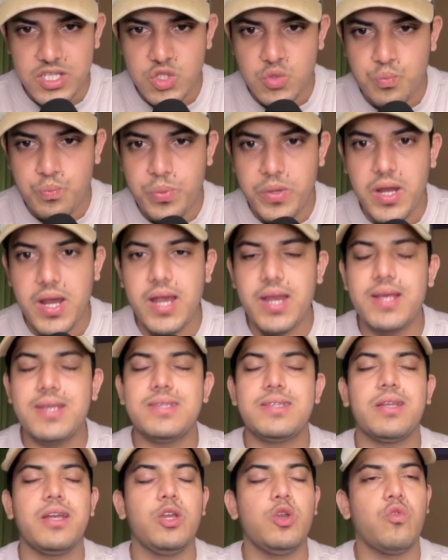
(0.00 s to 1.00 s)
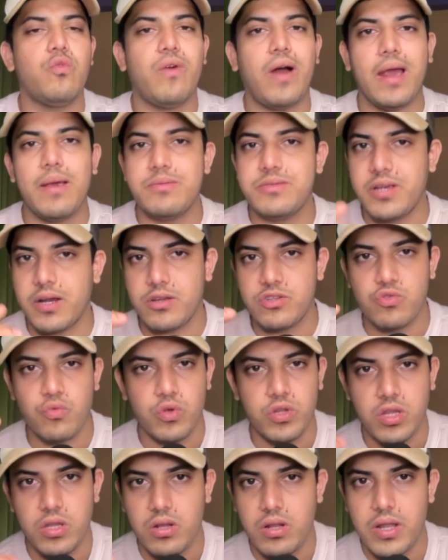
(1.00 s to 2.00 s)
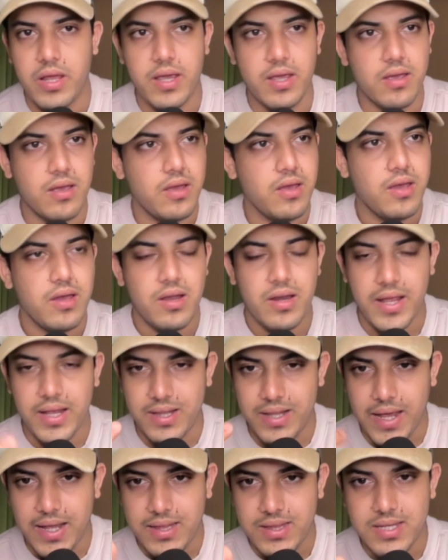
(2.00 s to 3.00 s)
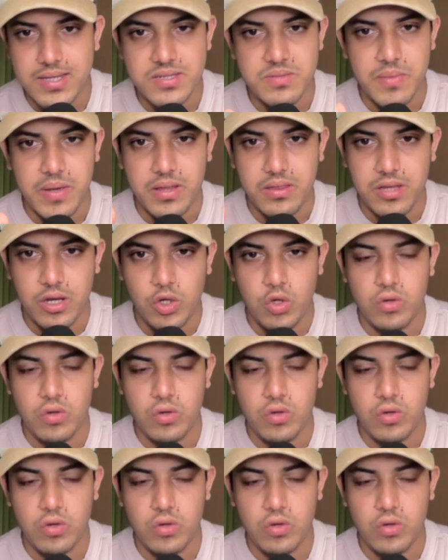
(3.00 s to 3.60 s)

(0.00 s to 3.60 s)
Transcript: Speed is 3 to 5 seconds within like this, man.